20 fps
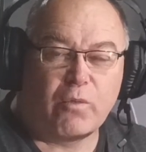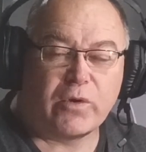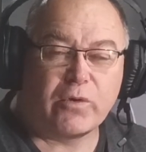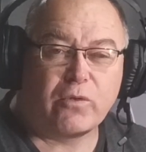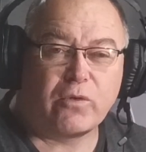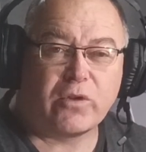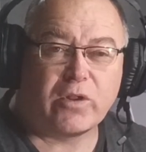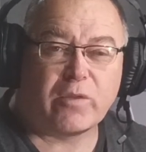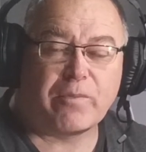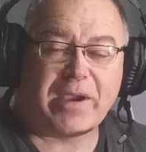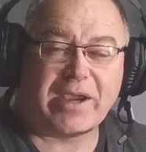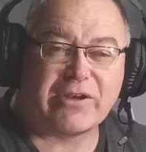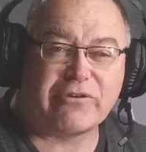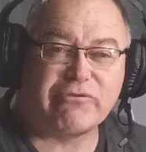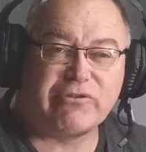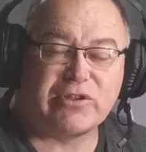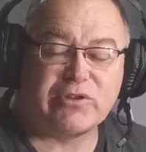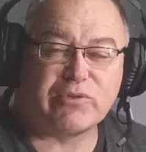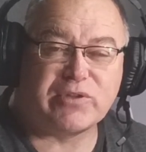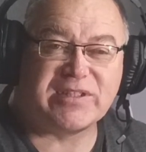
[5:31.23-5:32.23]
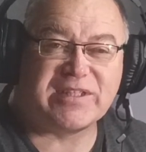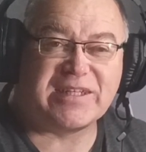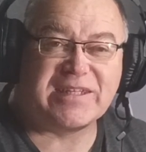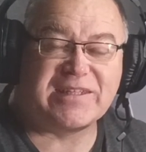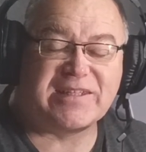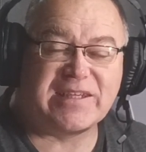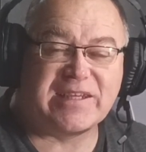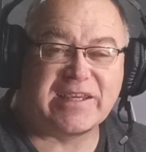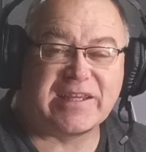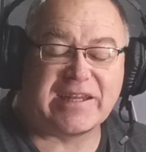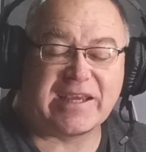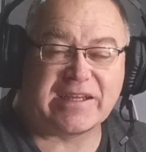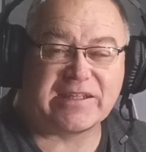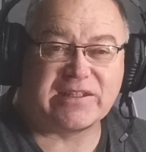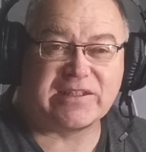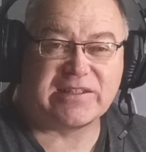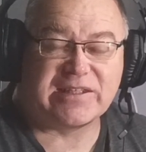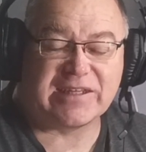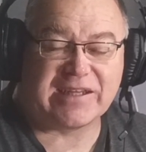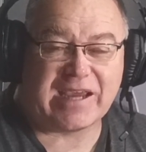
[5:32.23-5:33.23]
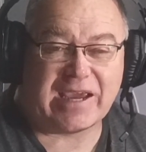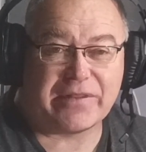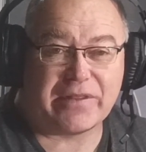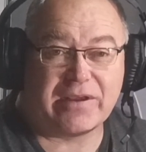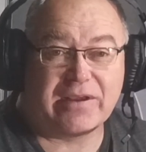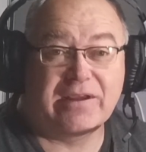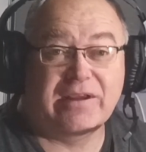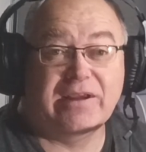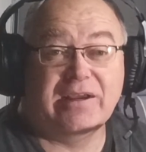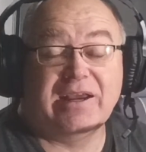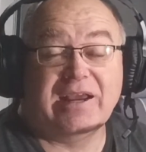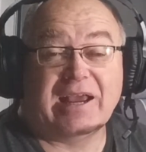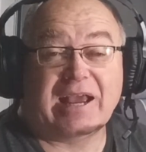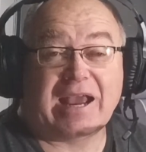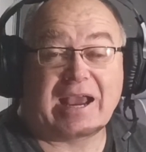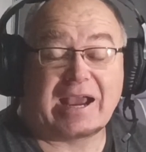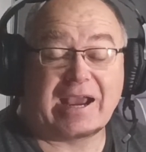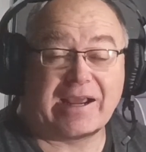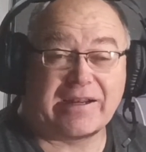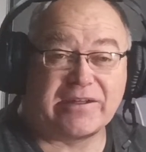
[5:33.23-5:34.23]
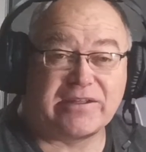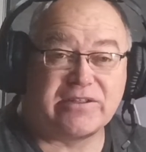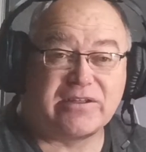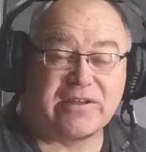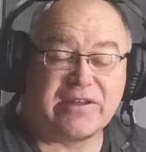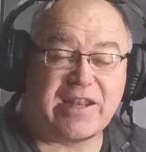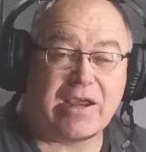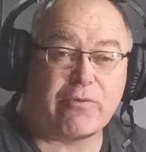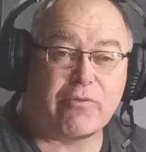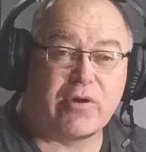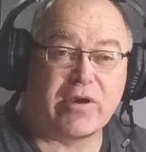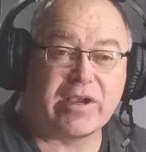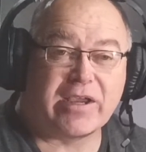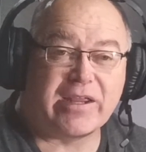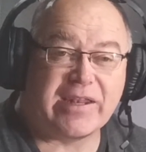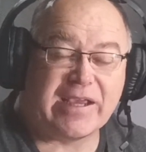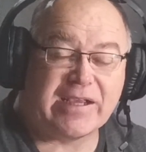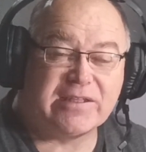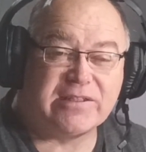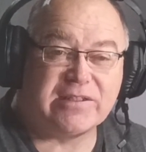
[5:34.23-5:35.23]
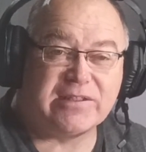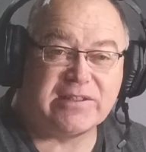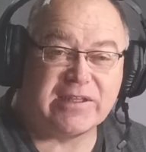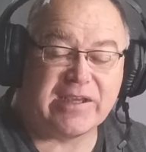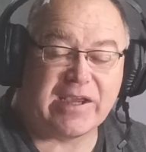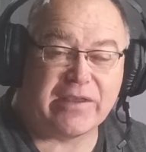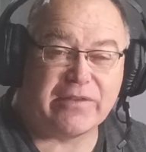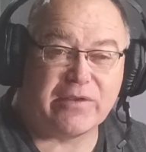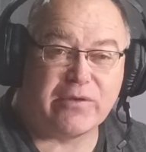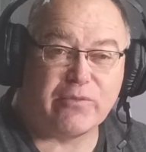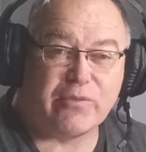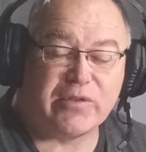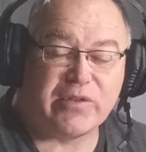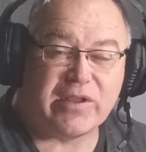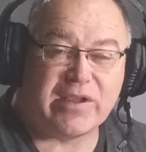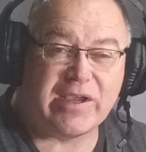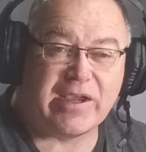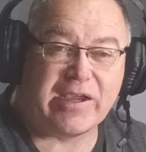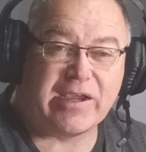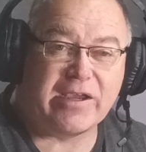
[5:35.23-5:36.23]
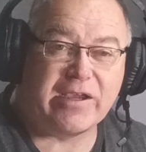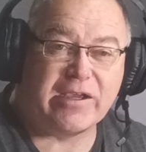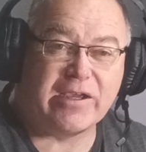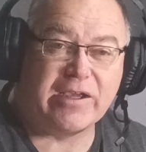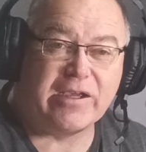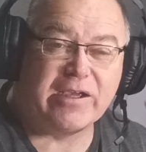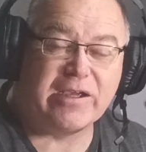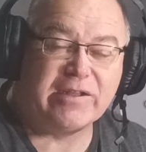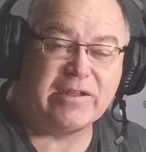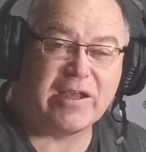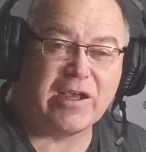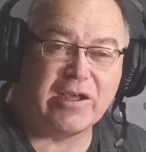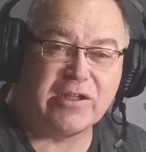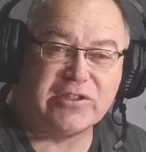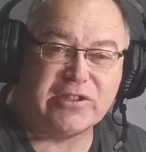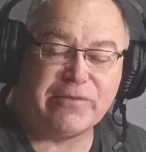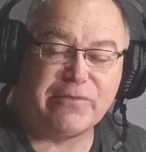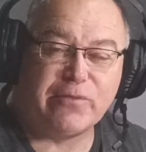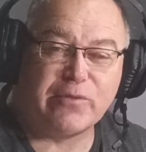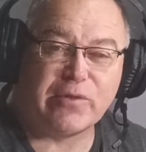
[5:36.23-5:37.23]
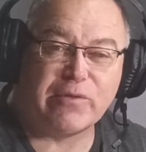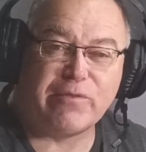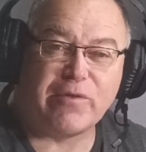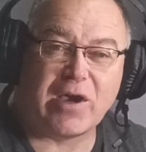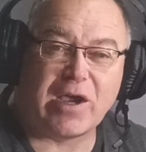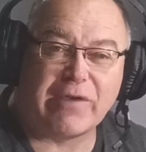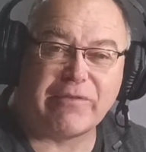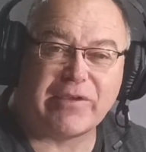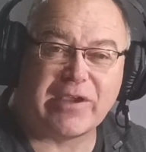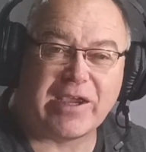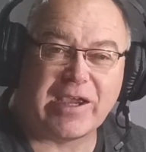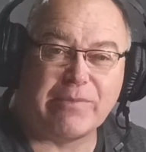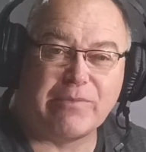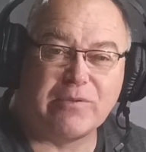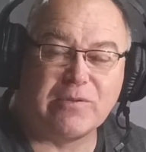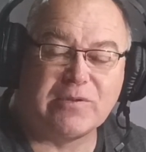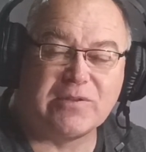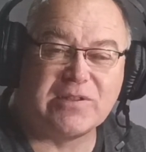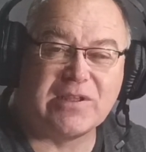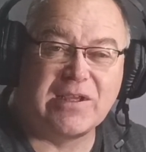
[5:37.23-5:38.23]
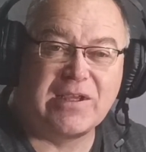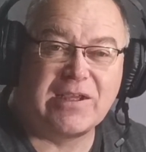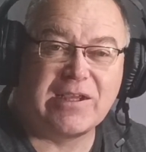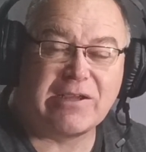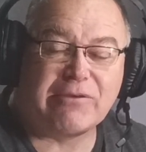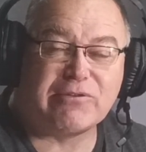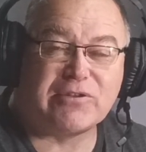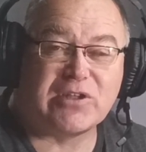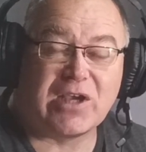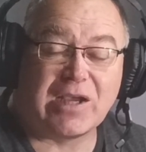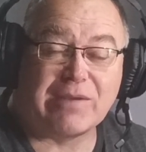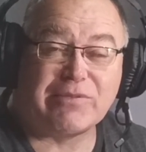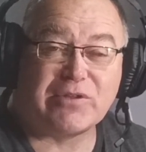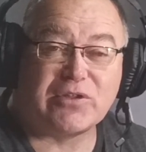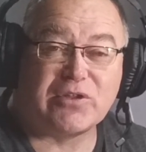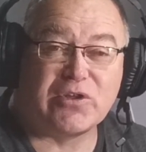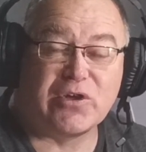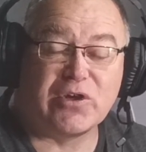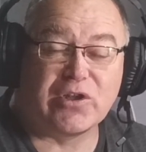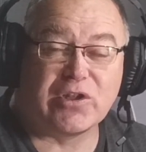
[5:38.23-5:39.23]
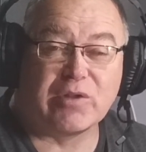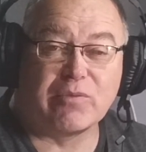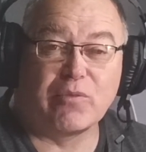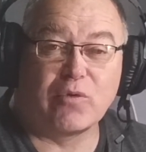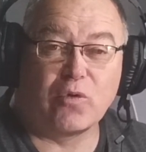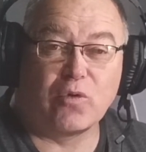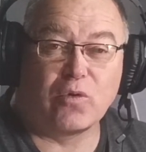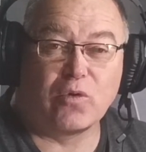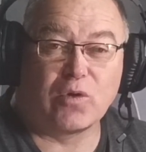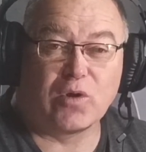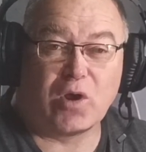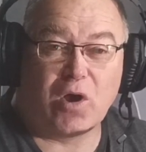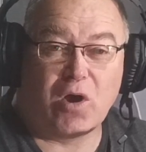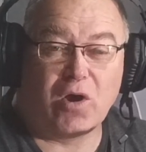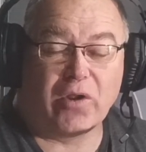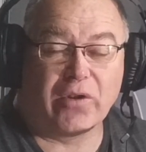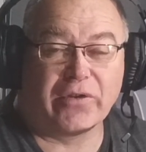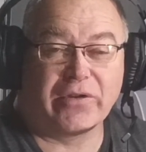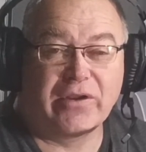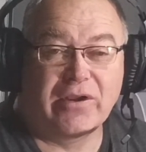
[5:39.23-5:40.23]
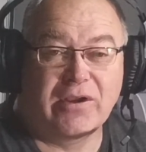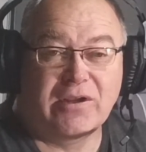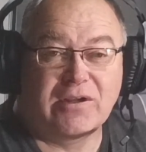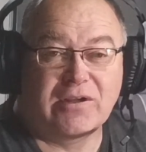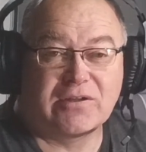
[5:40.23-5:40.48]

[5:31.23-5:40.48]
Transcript: When all the batteries were DC connected together and network connected together with their RJ45 cables, it was time to turn them all on.